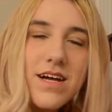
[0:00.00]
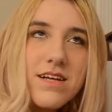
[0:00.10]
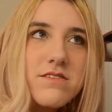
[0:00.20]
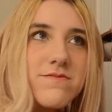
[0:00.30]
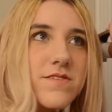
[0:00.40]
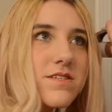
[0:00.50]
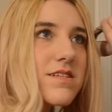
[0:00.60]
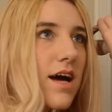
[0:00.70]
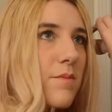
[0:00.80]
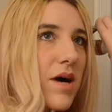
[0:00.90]
like the first
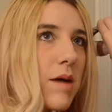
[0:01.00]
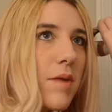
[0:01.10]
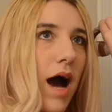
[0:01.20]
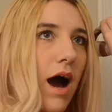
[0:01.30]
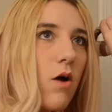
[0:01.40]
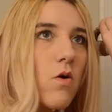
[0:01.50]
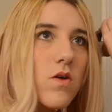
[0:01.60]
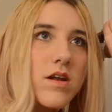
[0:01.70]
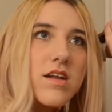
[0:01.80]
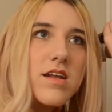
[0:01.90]
time I'm out,
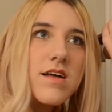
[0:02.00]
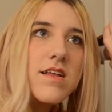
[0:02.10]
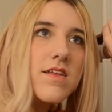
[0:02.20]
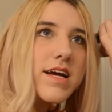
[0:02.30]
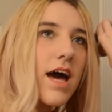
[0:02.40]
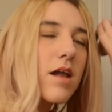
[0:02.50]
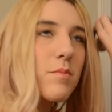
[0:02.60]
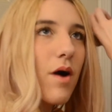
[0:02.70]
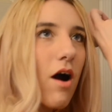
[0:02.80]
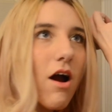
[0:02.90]
like at a
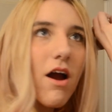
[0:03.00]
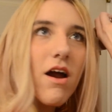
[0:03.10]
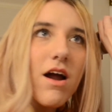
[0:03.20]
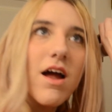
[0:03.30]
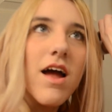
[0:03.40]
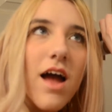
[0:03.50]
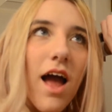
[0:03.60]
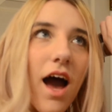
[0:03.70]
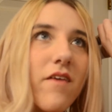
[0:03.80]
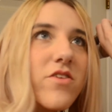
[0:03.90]
bar,
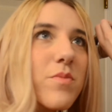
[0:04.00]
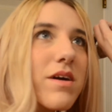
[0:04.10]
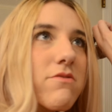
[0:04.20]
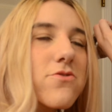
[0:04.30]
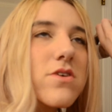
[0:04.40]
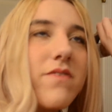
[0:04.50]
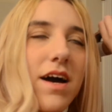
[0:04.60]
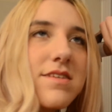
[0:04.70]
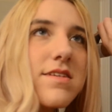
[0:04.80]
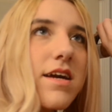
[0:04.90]
after being fully
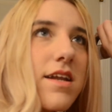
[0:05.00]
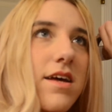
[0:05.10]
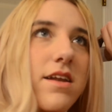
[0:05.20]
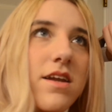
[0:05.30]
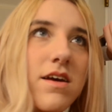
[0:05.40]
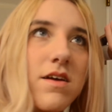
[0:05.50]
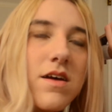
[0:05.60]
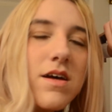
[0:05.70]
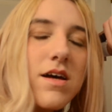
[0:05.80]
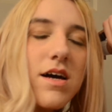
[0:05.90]
vaccinated
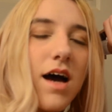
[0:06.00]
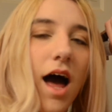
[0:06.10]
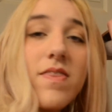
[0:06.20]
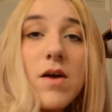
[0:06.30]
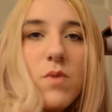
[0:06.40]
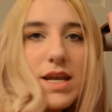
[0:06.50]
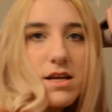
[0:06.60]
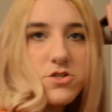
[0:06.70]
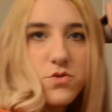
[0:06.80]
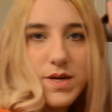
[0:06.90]
and then
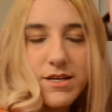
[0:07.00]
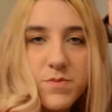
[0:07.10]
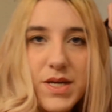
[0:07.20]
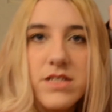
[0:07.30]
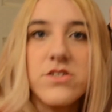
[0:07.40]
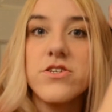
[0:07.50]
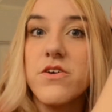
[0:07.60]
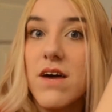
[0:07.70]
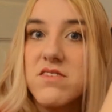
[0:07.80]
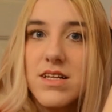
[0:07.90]
waiting two weeks because you know you
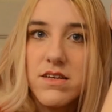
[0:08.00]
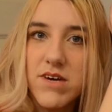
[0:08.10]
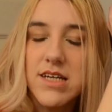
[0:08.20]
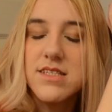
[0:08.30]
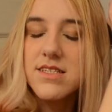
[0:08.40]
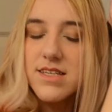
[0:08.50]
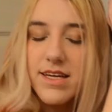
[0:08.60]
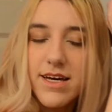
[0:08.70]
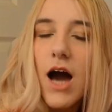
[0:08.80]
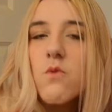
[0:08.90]
have to let the vaccine
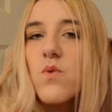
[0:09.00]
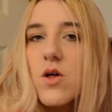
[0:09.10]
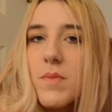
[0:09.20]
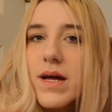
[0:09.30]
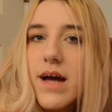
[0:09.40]
sink in. I will make